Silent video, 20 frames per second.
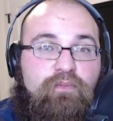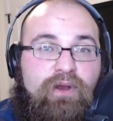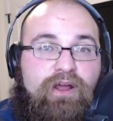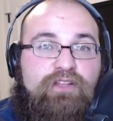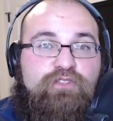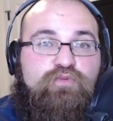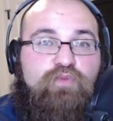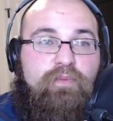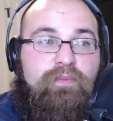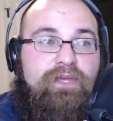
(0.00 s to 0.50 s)

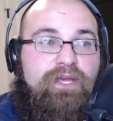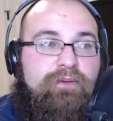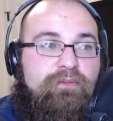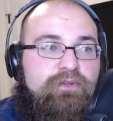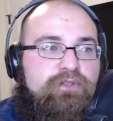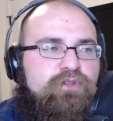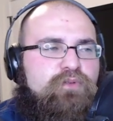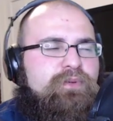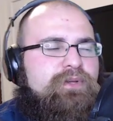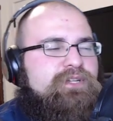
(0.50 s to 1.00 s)
Browns will be able to
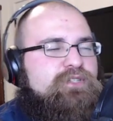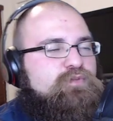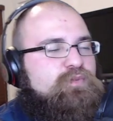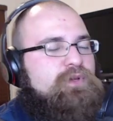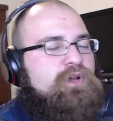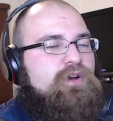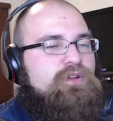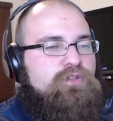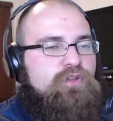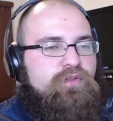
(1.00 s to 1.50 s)
do, because we
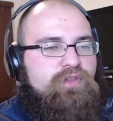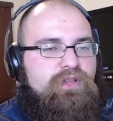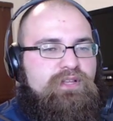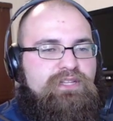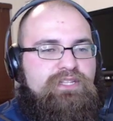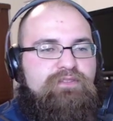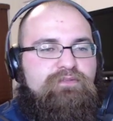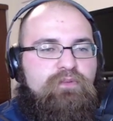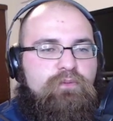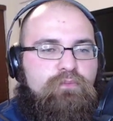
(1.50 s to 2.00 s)
all know the
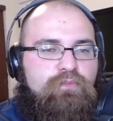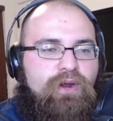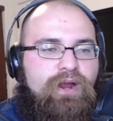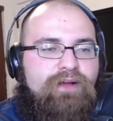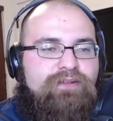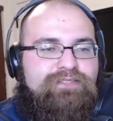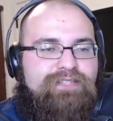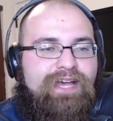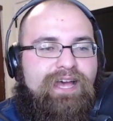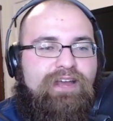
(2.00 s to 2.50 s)
Cleveland
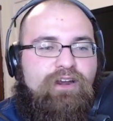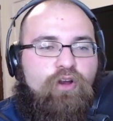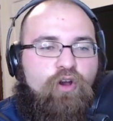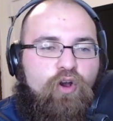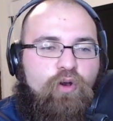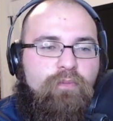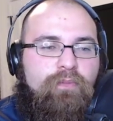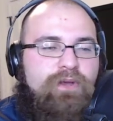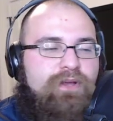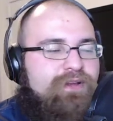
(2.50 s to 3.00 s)
Browns at
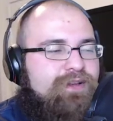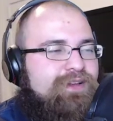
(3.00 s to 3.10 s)
home,